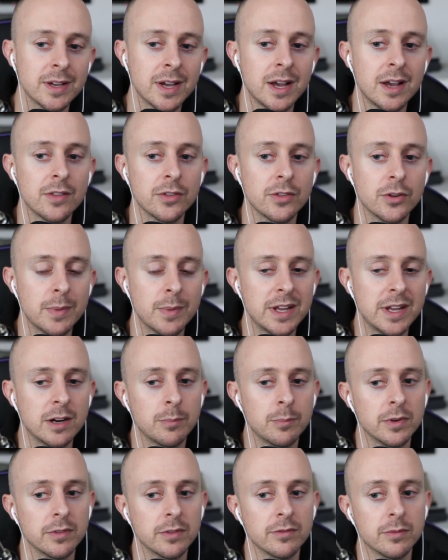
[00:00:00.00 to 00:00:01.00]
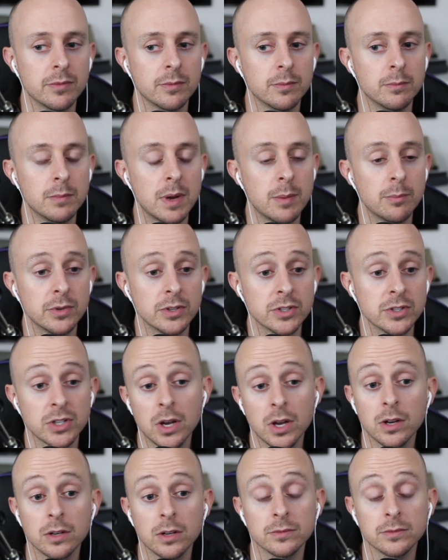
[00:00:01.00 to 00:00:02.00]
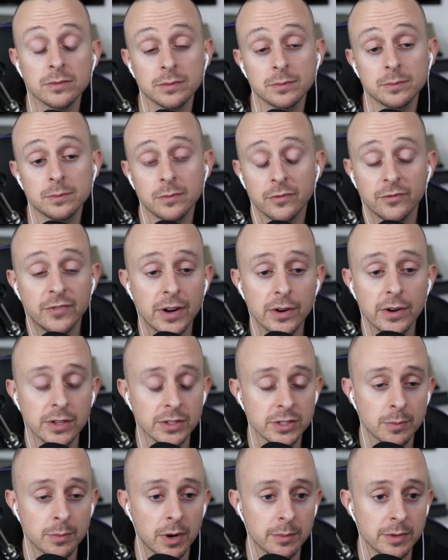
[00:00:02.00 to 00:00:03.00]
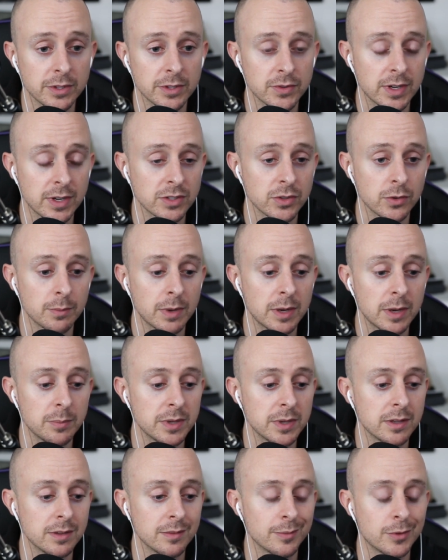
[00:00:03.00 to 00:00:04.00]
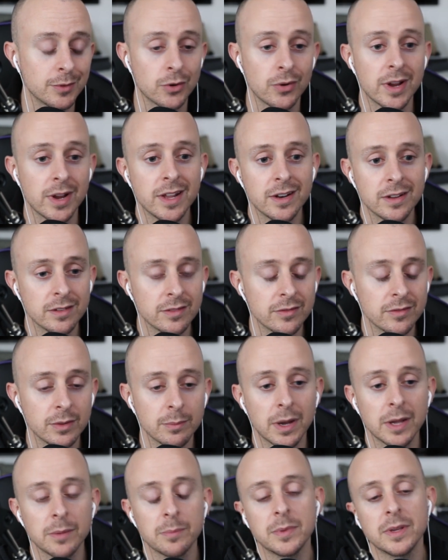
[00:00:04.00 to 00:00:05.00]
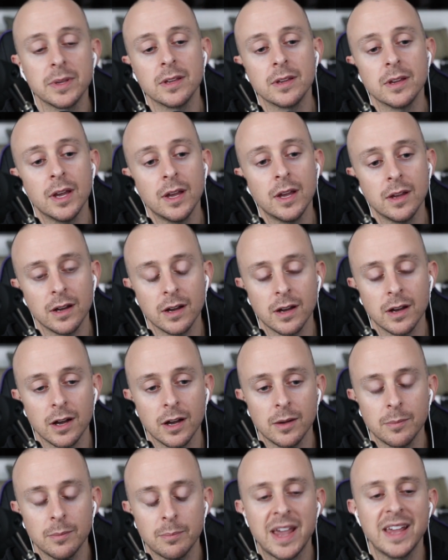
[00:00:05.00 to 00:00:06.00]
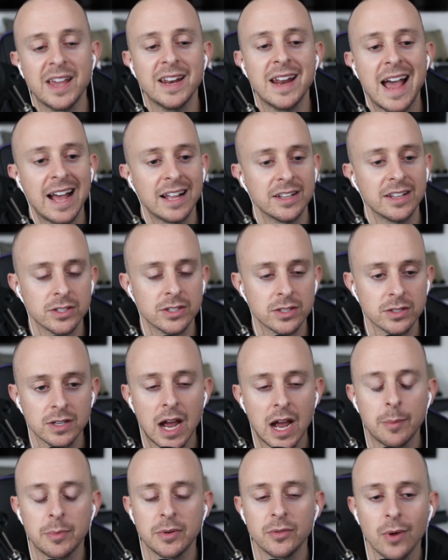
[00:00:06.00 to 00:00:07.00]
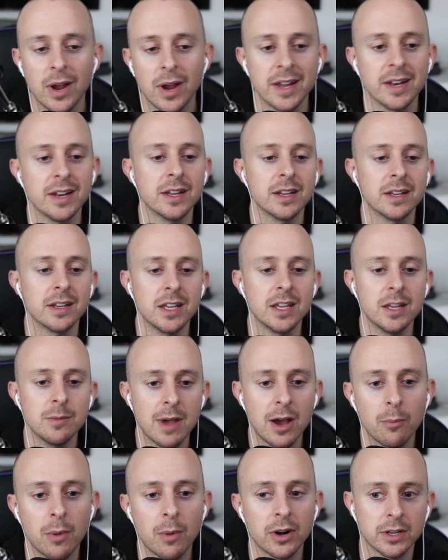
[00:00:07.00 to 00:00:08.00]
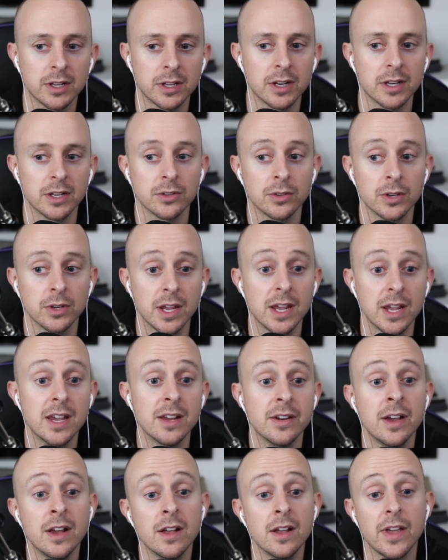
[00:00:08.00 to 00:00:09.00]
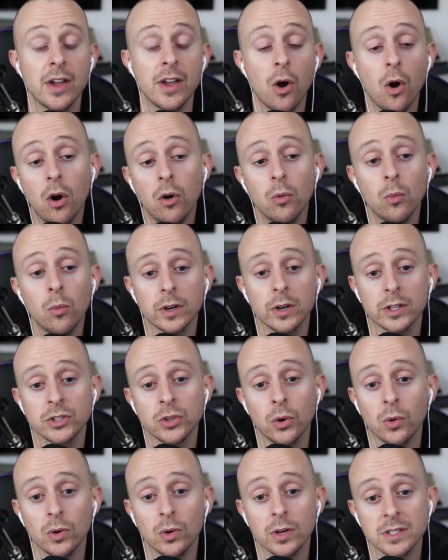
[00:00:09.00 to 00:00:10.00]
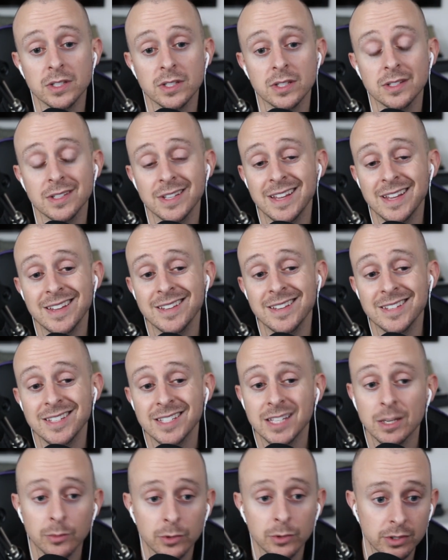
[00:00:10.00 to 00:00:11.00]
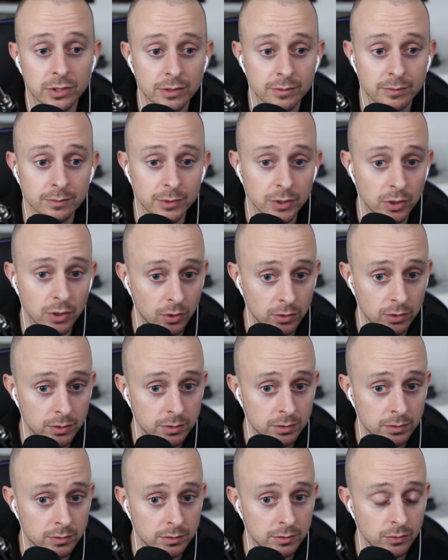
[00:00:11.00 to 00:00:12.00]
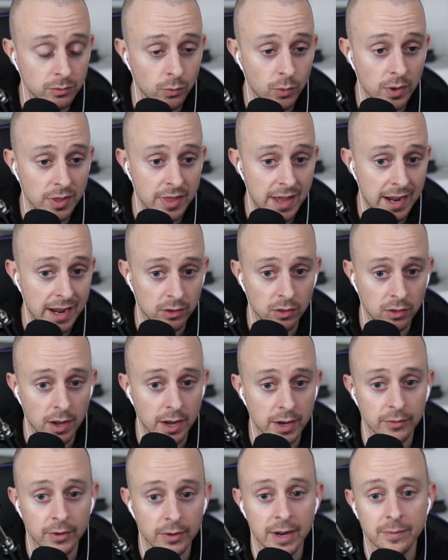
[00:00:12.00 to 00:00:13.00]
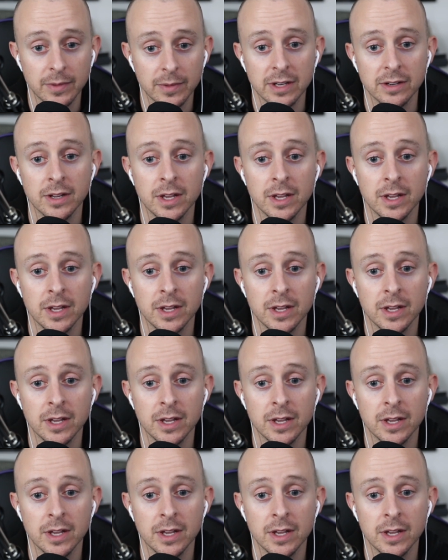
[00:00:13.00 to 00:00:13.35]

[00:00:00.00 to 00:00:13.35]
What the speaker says: they're made up of members of various departments, right? So it might be creative, it might be paid ads, copywriting, email marketing, and they all work towards a similar goal with that client, right? And